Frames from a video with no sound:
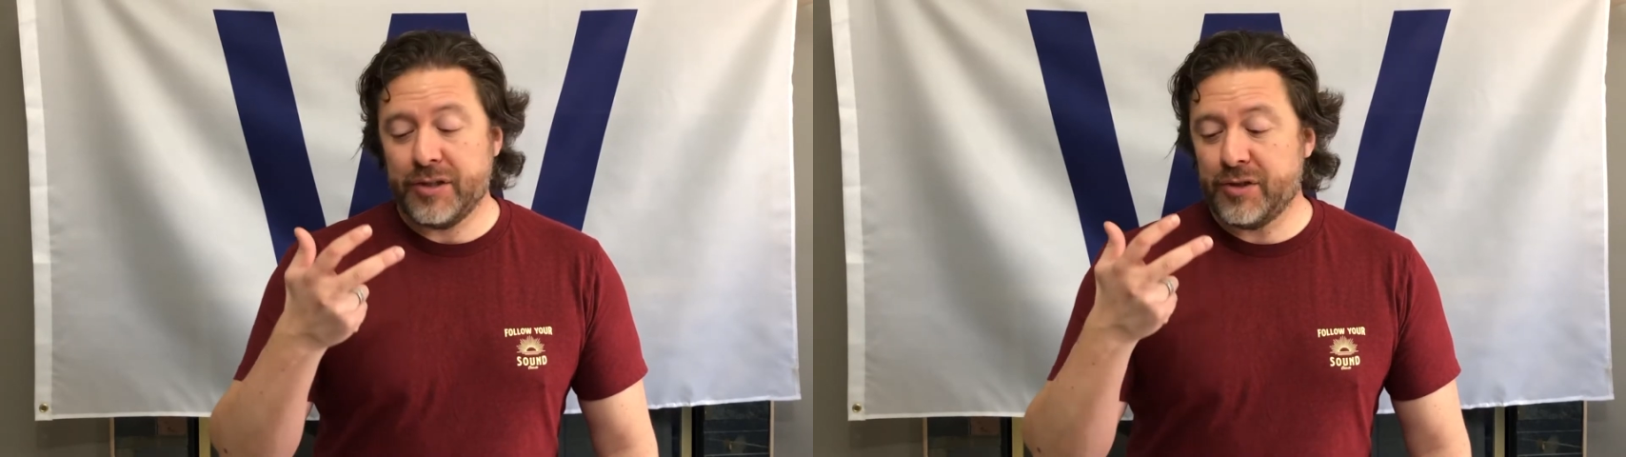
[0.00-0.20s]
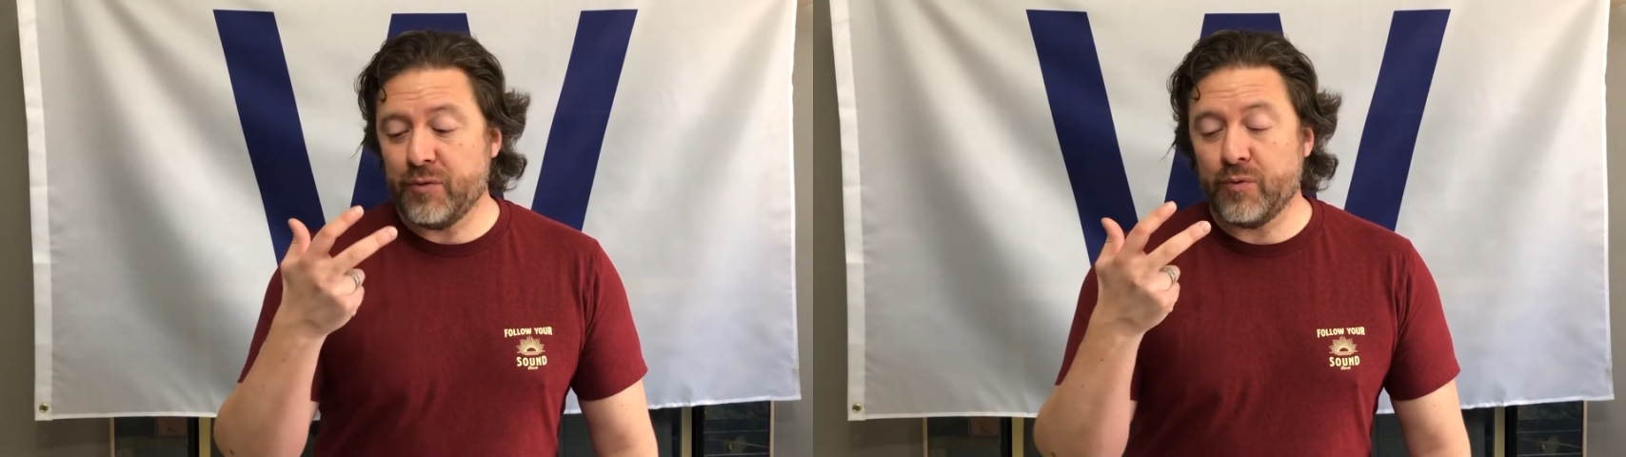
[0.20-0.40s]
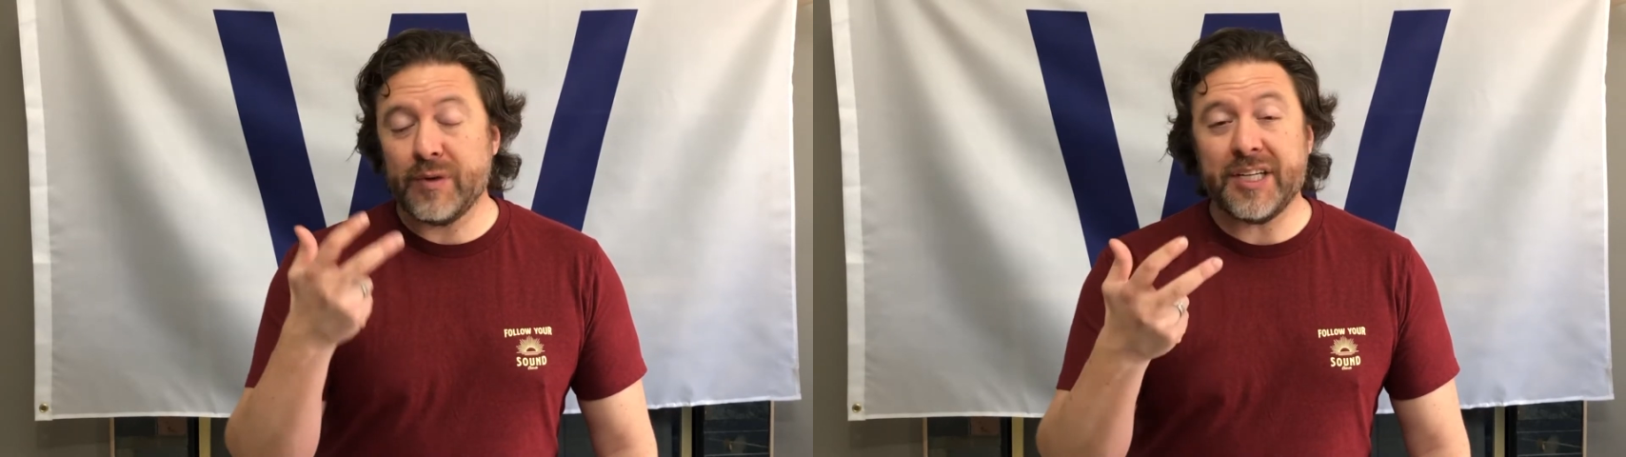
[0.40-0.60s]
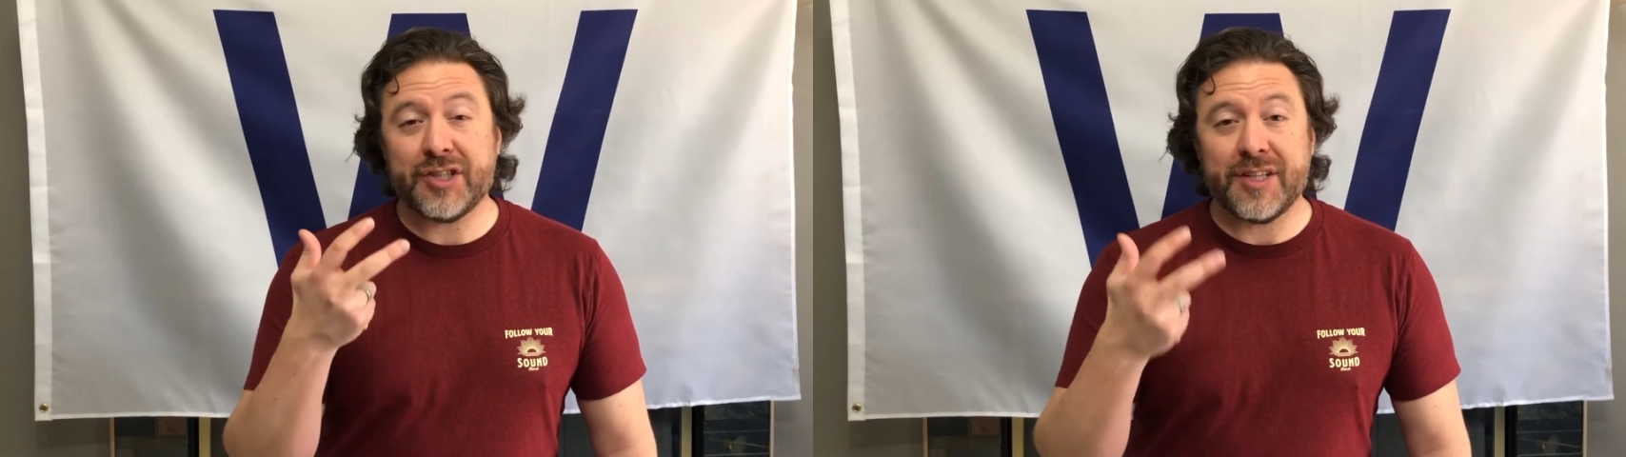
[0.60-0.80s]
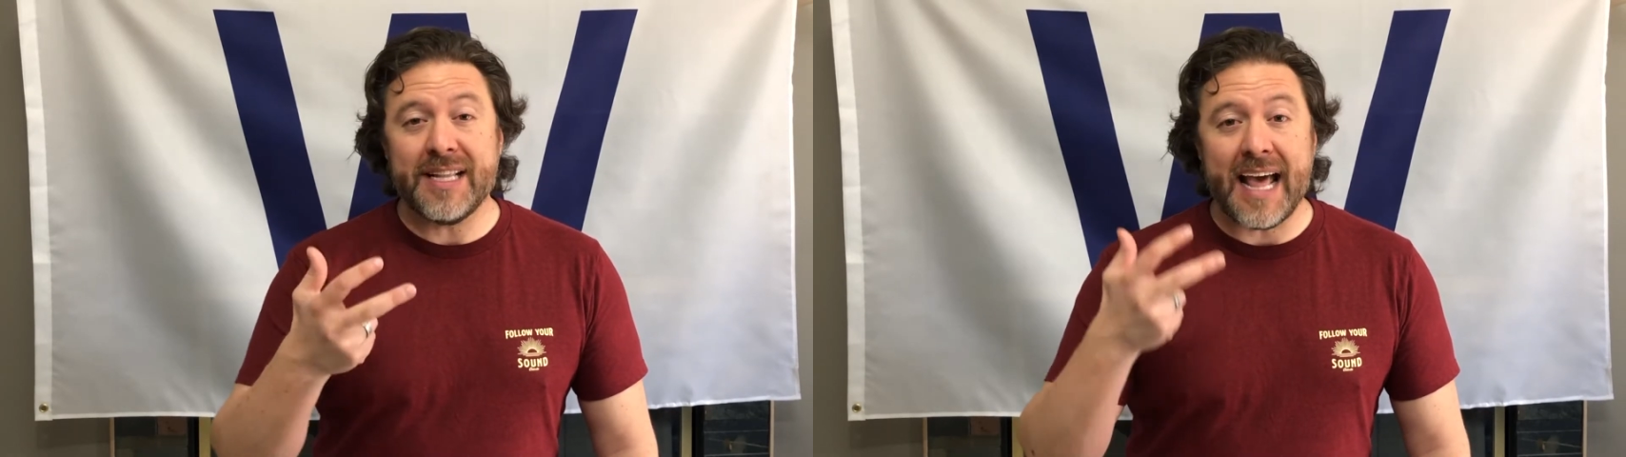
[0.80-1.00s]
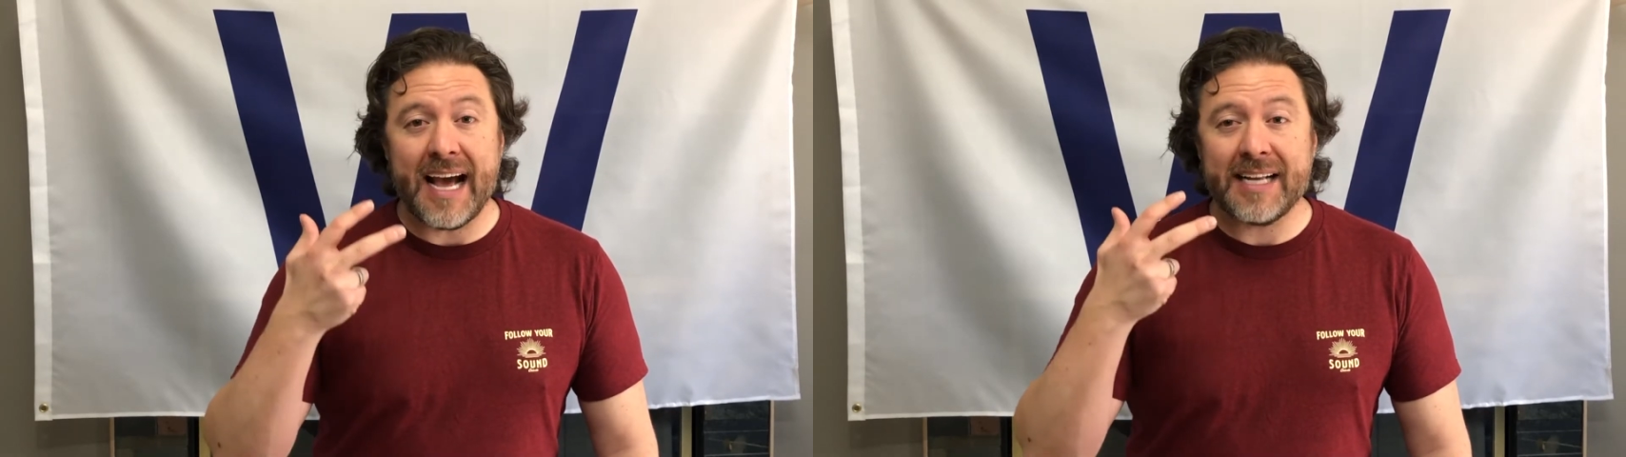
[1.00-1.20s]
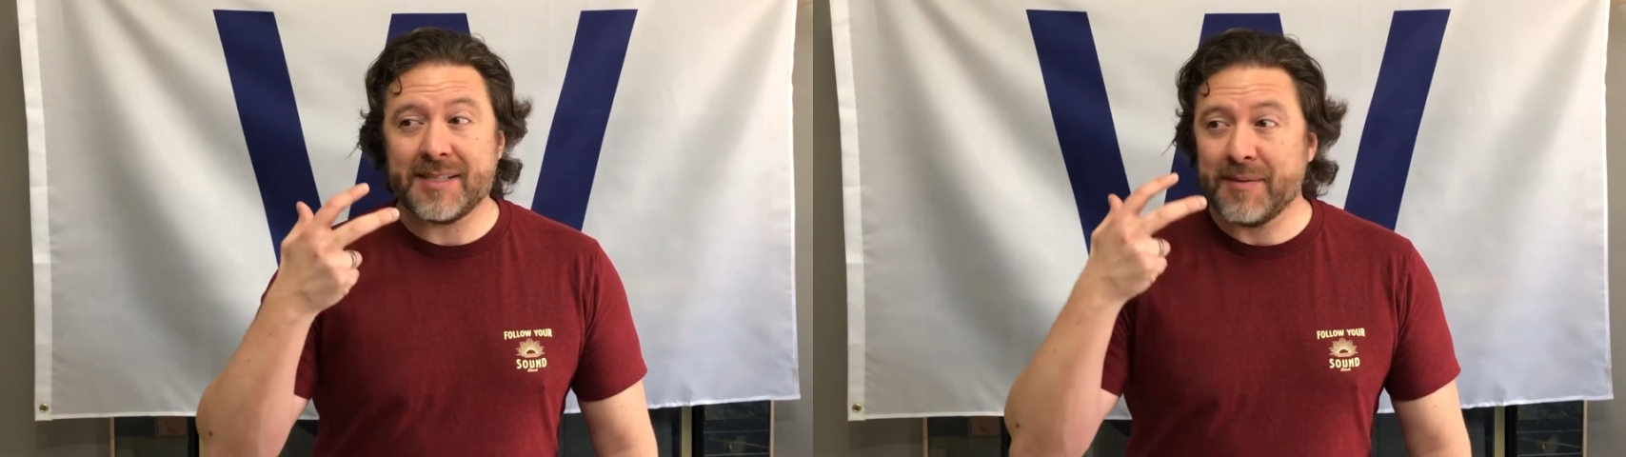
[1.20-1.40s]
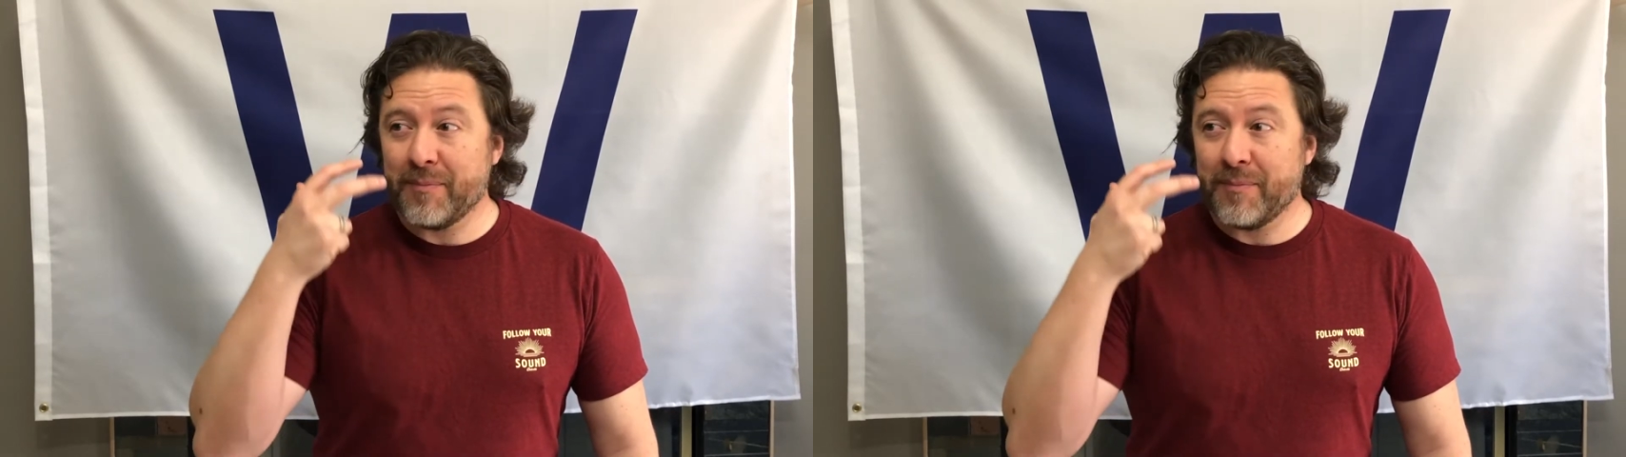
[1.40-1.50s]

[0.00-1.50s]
to reach that